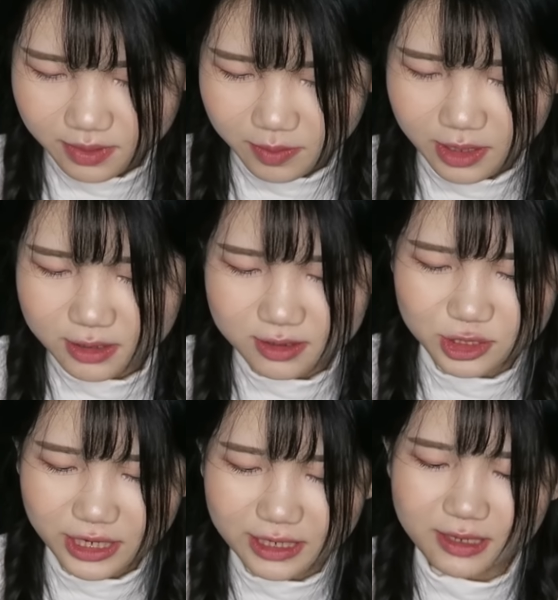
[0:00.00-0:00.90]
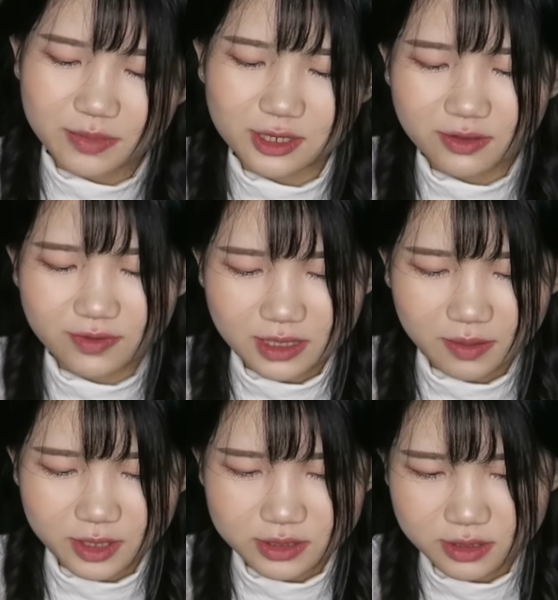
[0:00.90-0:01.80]
I'm like shaking because of
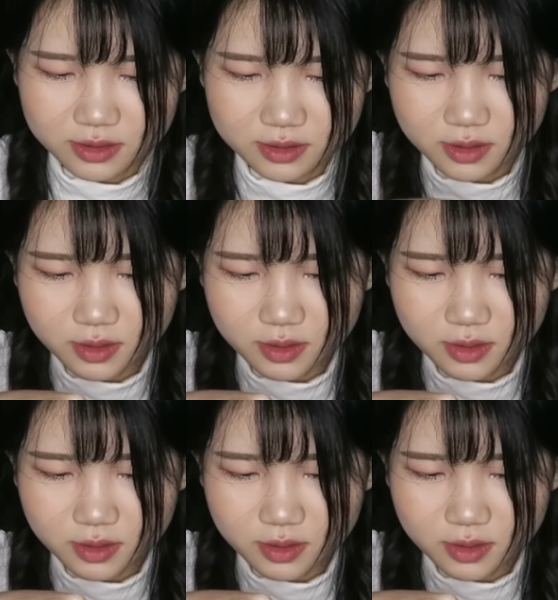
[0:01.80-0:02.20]
excitement.